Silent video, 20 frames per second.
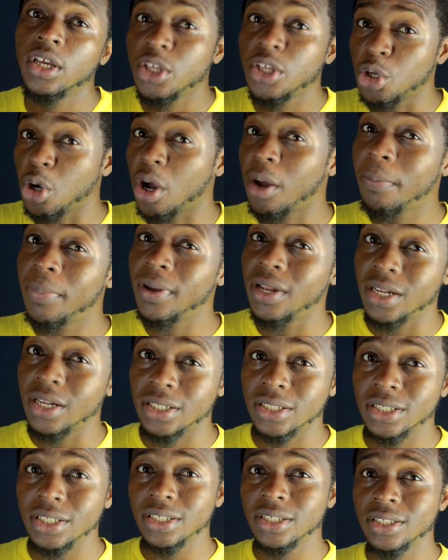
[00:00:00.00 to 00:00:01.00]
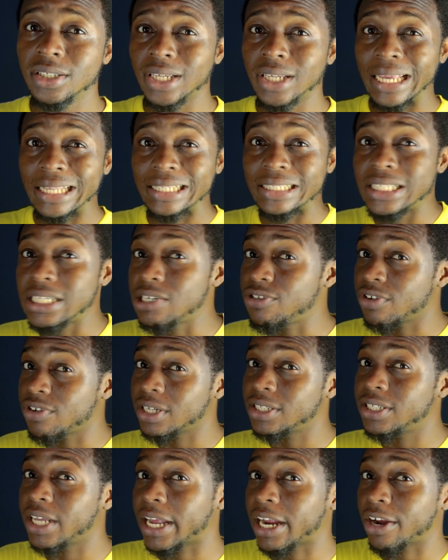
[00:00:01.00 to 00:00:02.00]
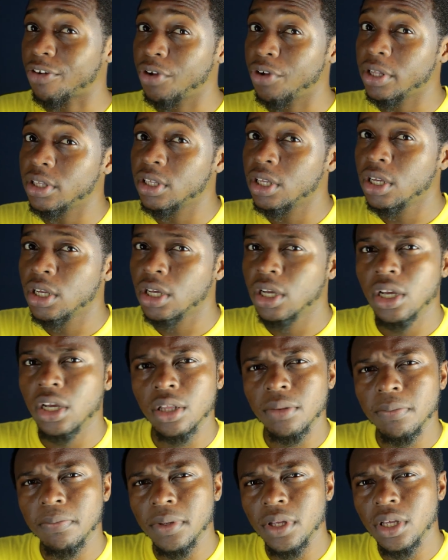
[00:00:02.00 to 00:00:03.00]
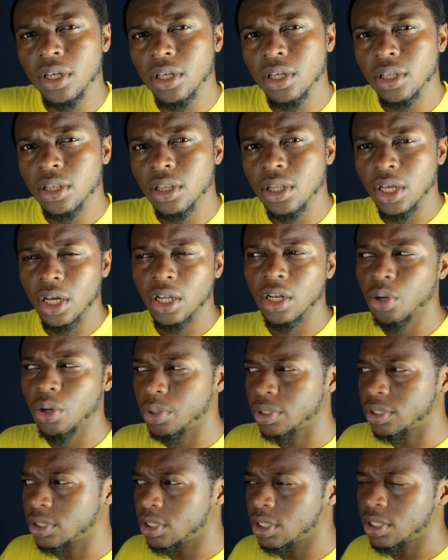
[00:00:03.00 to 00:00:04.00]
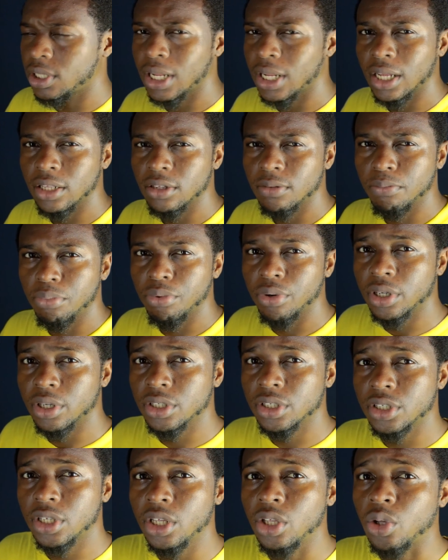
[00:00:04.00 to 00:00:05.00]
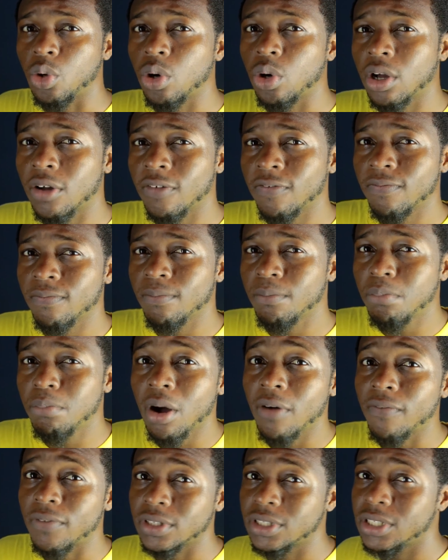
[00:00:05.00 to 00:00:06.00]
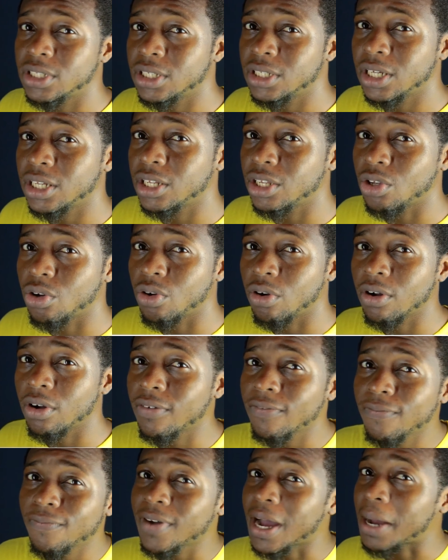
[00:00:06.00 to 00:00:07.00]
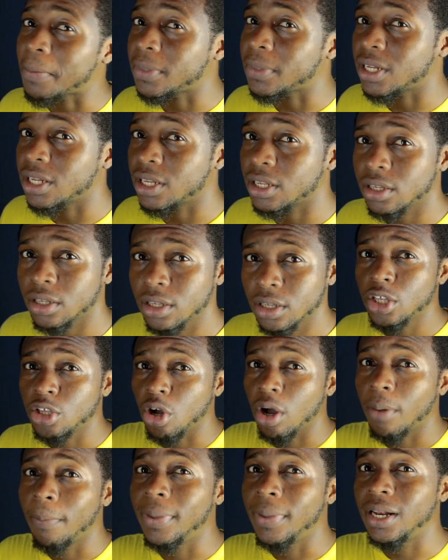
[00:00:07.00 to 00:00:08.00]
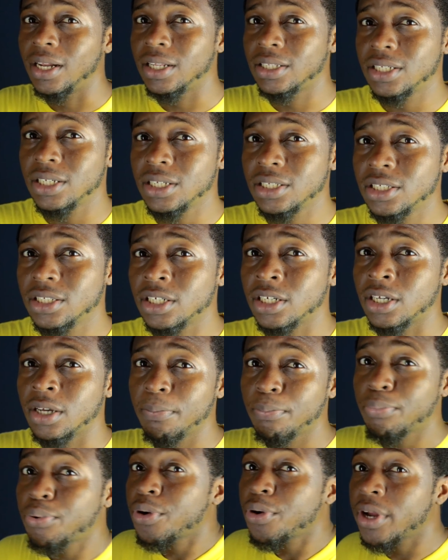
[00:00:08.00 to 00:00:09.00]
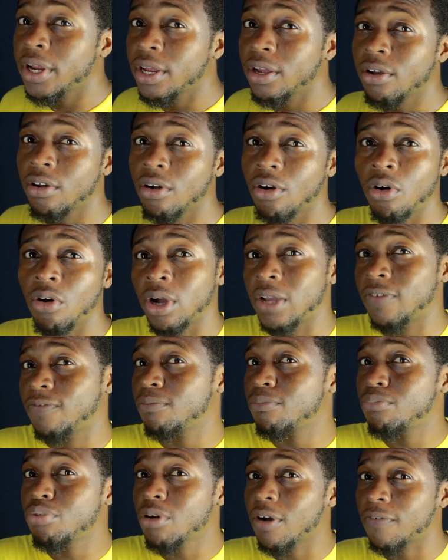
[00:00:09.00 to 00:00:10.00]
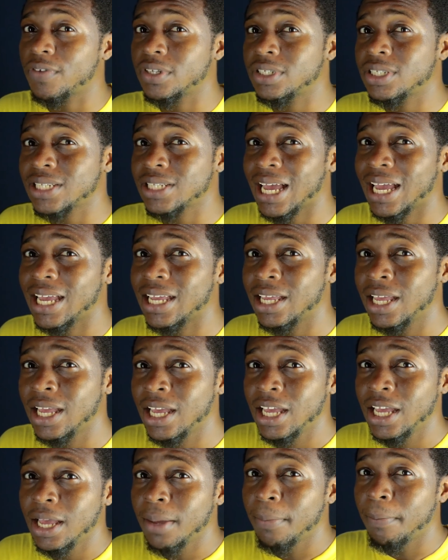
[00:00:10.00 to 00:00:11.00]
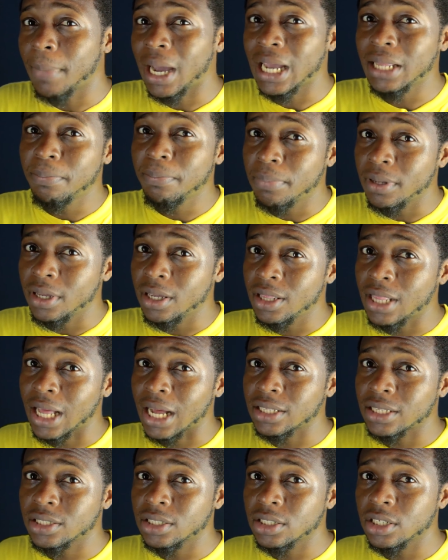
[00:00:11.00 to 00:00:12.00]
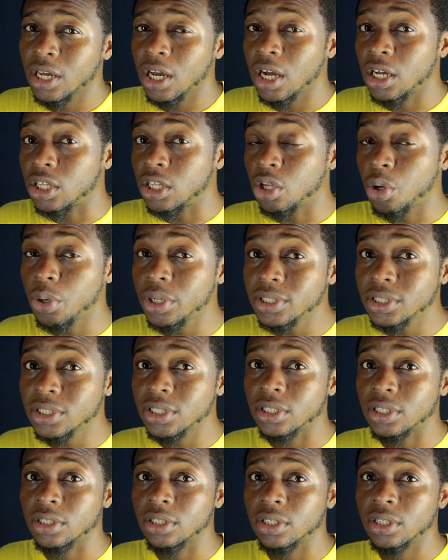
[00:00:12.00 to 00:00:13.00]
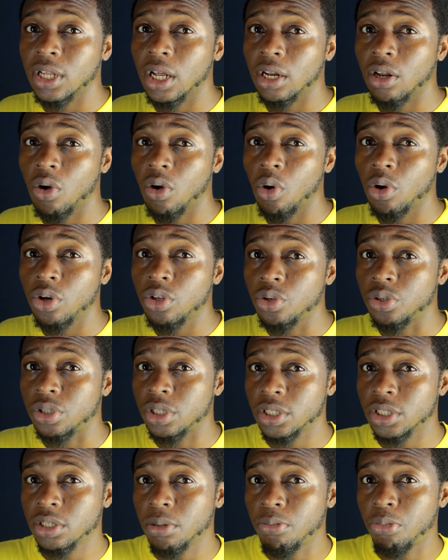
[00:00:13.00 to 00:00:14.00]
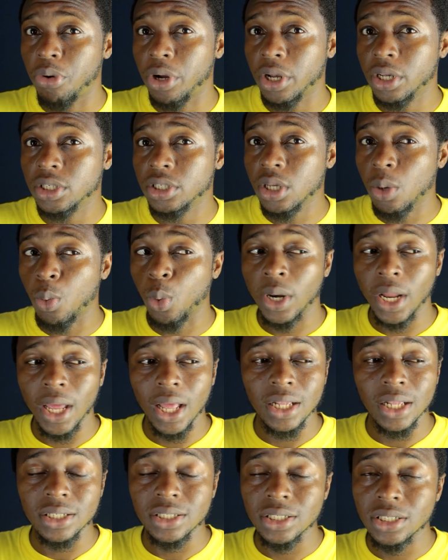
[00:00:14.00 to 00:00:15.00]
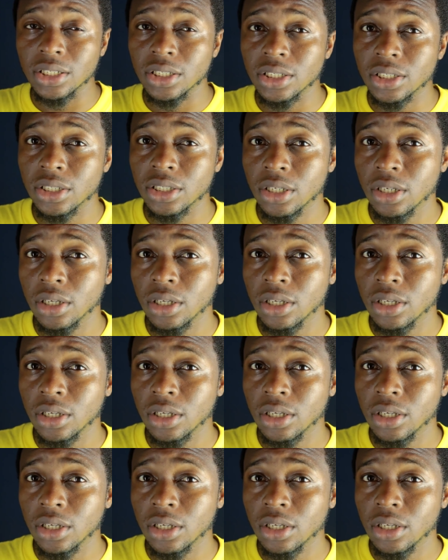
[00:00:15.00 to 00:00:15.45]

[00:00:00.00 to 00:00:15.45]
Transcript: Your ability to interior decorate could be the anointing that breaks the yoke of poverty in your family. Your ability to pray or even prophesy might be that anointing that God uses to break someone else's